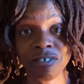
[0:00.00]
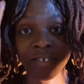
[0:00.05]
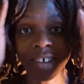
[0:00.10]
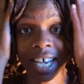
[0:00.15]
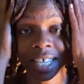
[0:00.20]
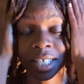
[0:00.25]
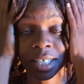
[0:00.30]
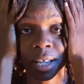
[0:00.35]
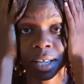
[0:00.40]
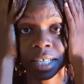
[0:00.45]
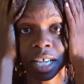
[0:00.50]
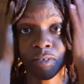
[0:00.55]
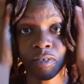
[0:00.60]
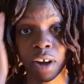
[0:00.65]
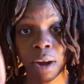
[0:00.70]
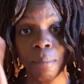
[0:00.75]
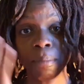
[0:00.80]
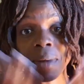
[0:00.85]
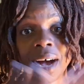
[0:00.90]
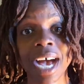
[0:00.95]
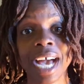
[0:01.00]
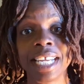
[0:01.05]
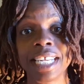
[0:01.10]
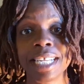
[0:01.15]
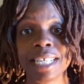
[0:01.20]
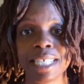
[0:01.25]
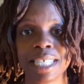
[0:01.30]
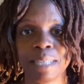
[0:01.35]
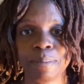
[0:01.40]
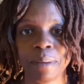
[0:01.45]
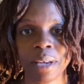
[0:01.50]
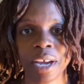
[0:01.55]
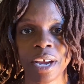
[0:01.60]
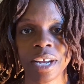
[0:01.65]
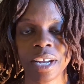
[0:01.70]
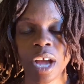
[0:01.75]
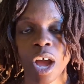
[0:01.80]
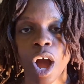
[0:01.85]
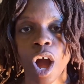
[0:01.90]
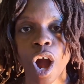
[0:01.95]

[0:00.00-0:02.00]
vessels of our mind and spirit,